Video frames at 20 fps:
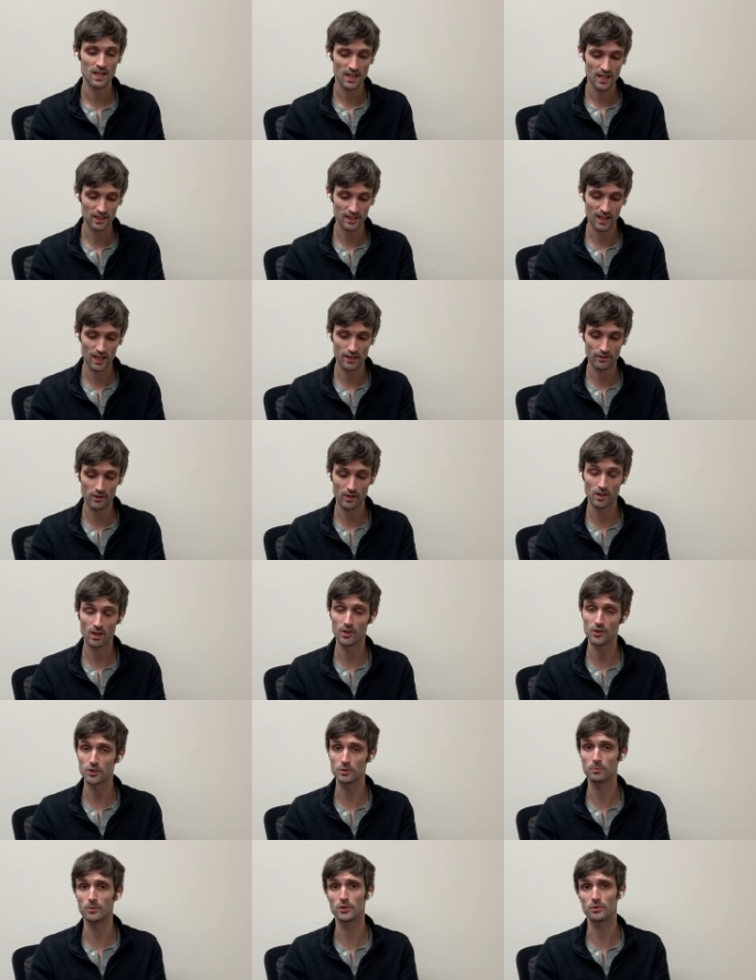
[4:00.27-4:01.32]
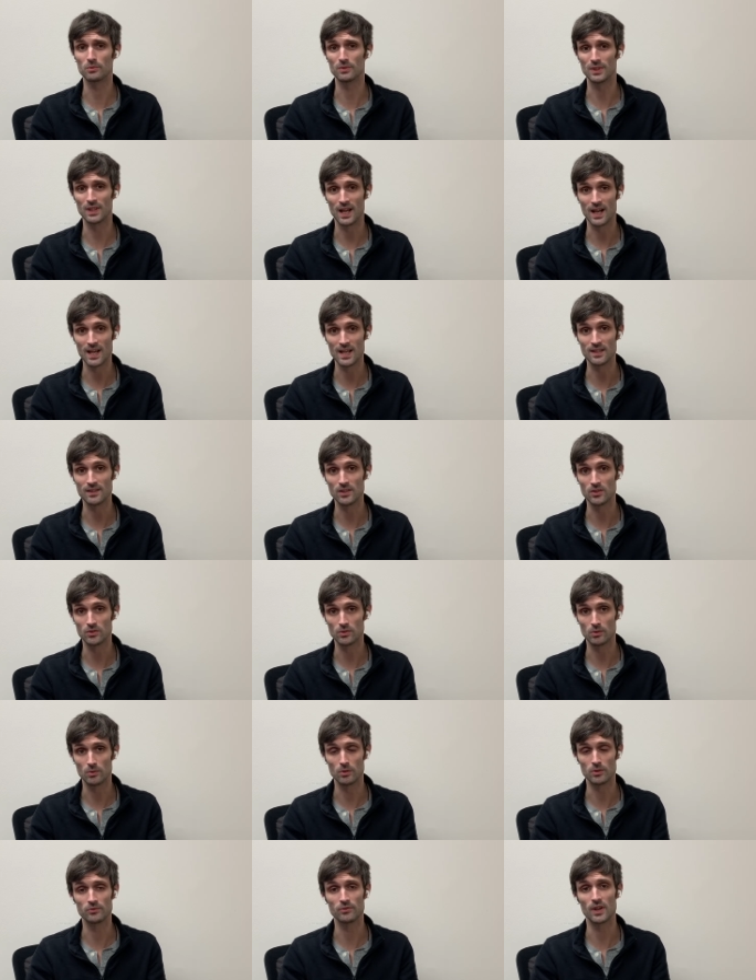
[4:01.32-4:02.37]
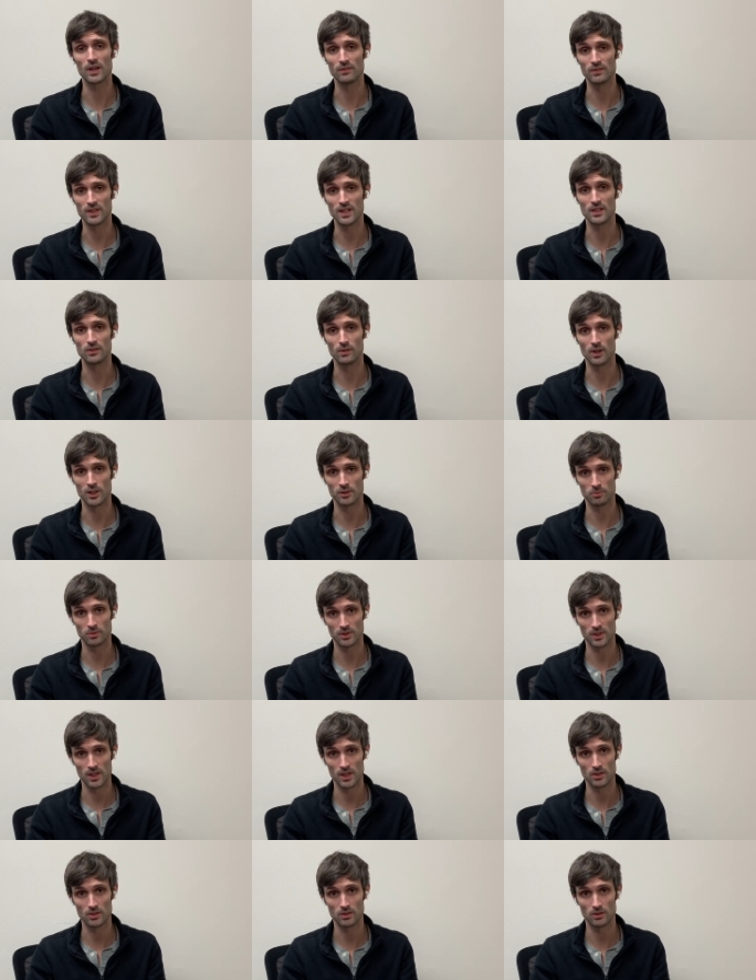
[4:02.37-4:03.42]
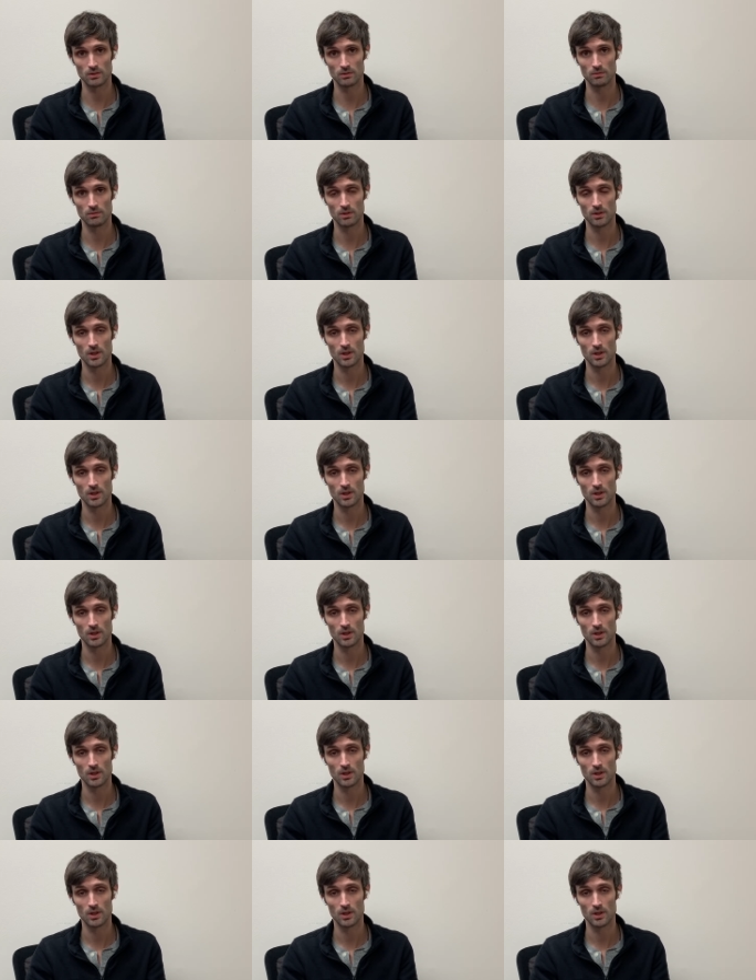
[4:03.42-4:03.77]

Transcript: and a lot of our customers rely on these scooters for everyday transportation.